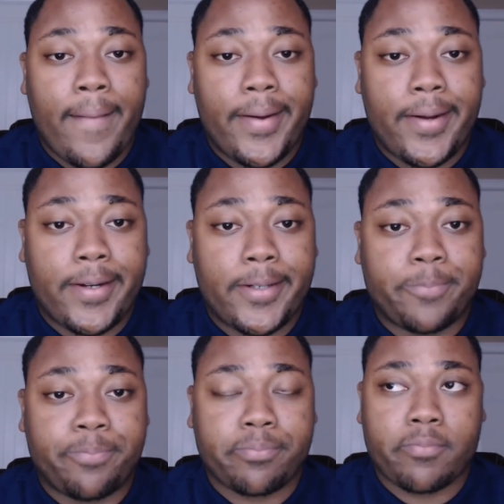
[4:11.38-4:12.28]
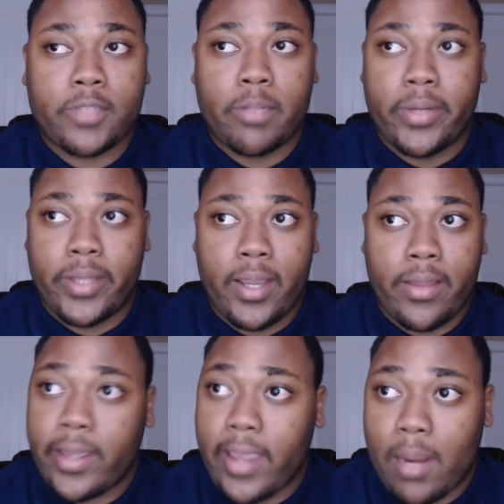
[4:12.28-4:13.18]
Um, but yeah,
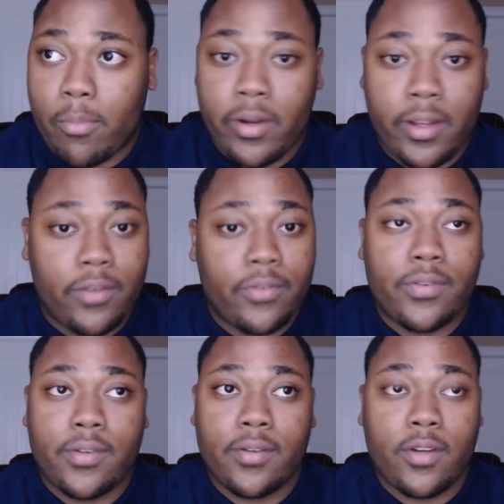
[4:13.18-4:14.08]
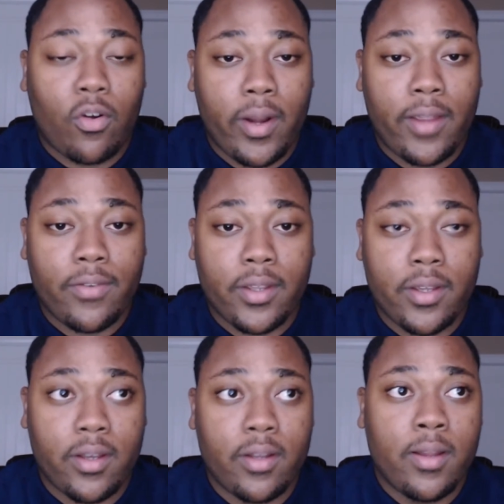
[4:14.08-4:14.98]
the camera is crazy
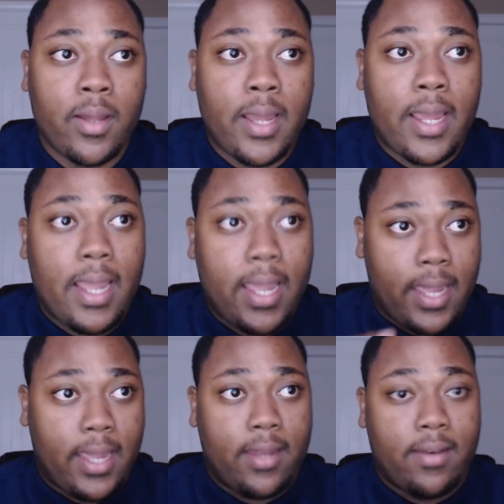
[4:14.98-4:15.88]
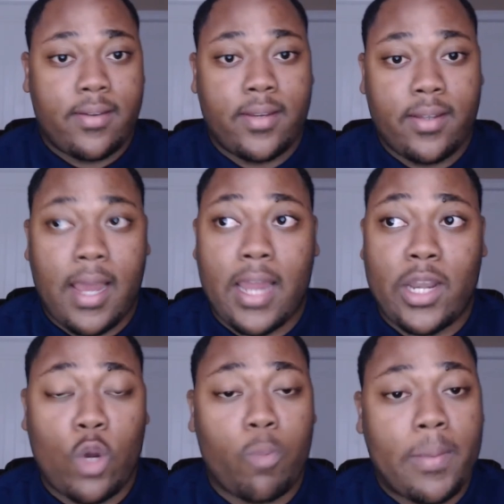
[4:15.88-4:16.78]
good, and I
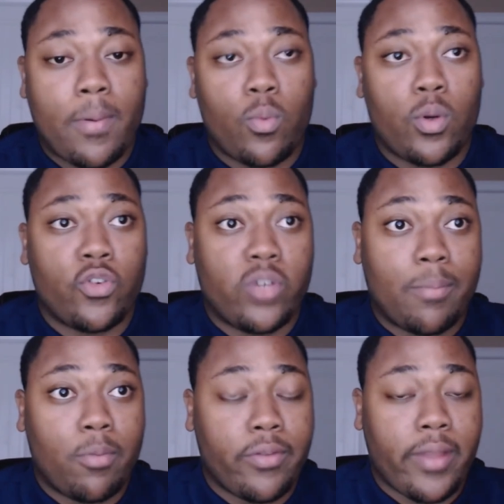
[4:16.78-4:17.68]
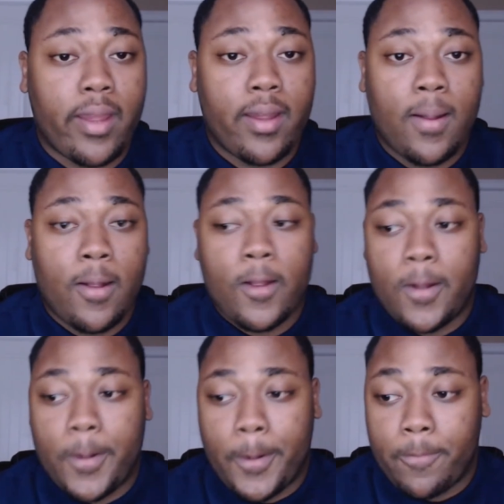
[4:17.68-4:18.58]
know people will jump on that
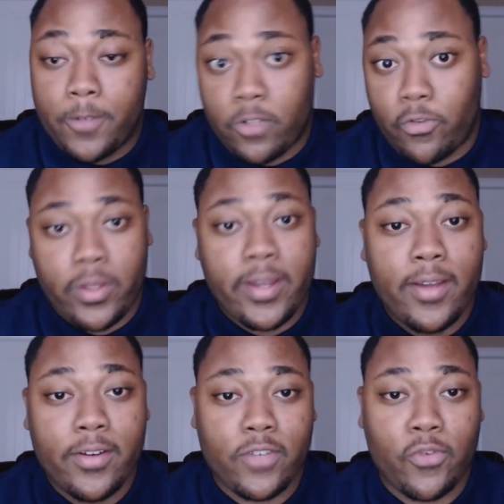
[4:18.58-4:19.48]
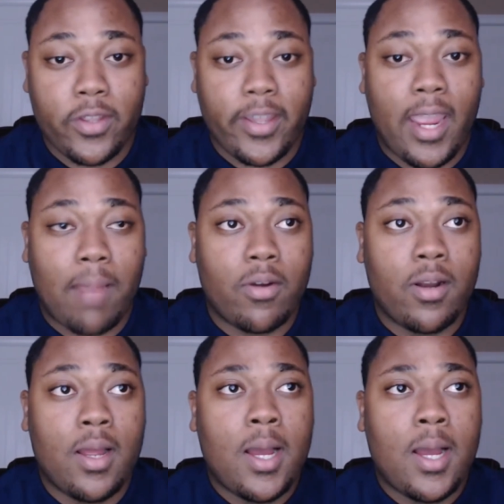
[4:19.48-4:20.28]
um, just for the, just for the camera.